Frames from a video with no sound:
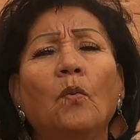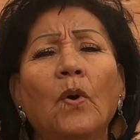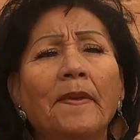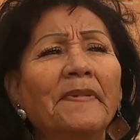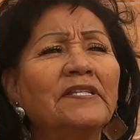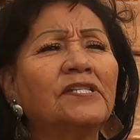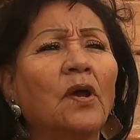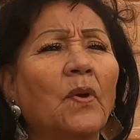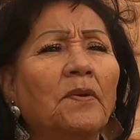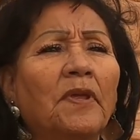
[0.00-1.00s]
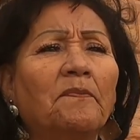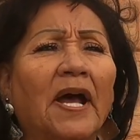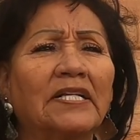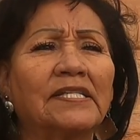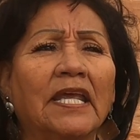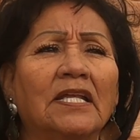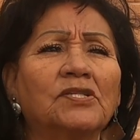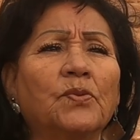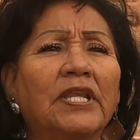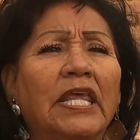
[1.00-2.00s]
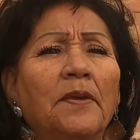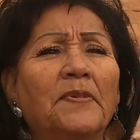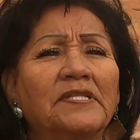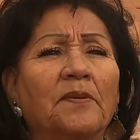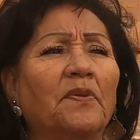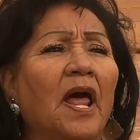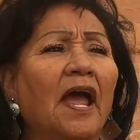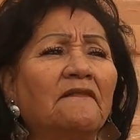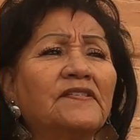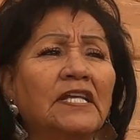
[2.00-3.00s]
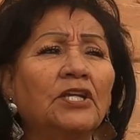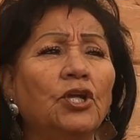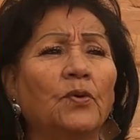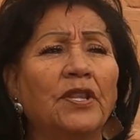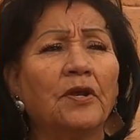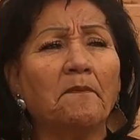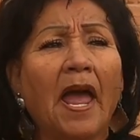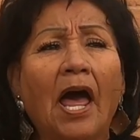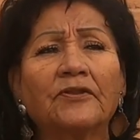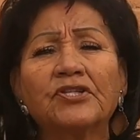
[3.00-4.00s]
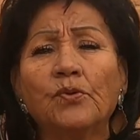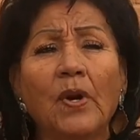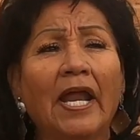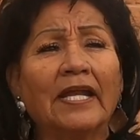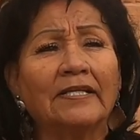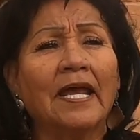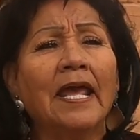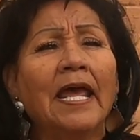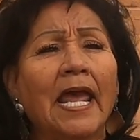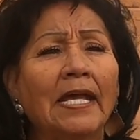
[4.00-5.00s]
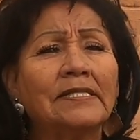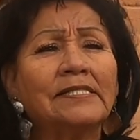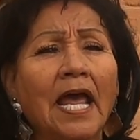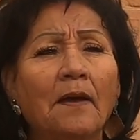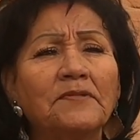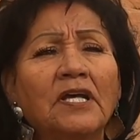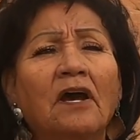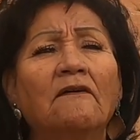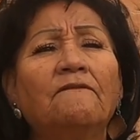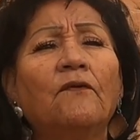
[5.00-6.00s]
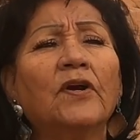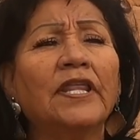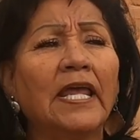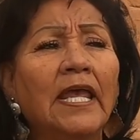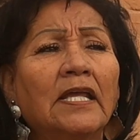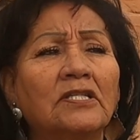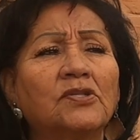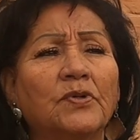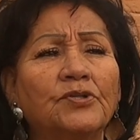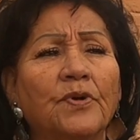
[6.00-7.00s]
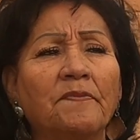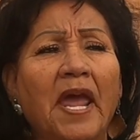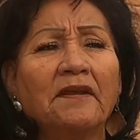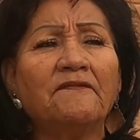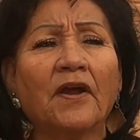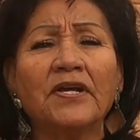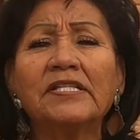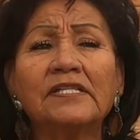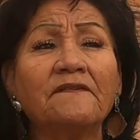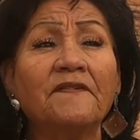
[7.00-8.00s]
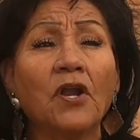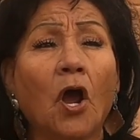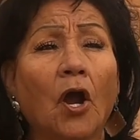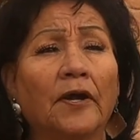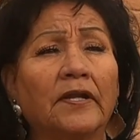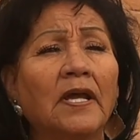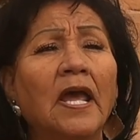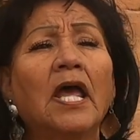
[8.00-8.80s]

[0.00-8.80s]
Women sewing with buckskins would keep a supply of sinew in their mouth to wet it, except for the ends which remain very stiff and hard.